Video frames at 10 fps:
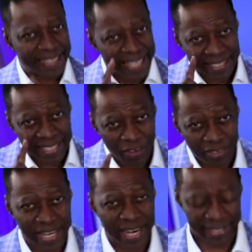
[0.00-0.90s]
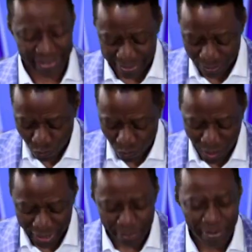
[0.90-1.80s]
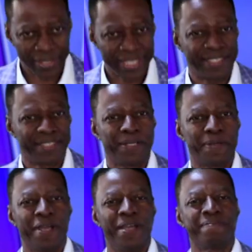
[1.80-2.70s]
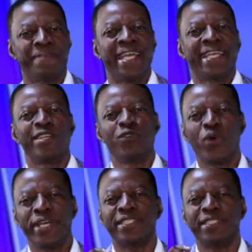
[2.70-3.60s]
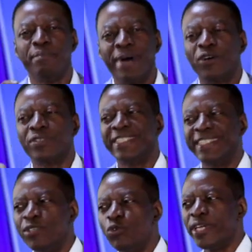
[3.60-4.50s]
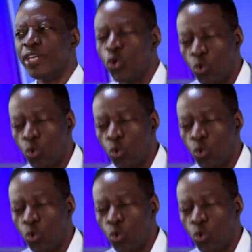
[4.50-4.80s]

That's how Christ went about it. He went about doing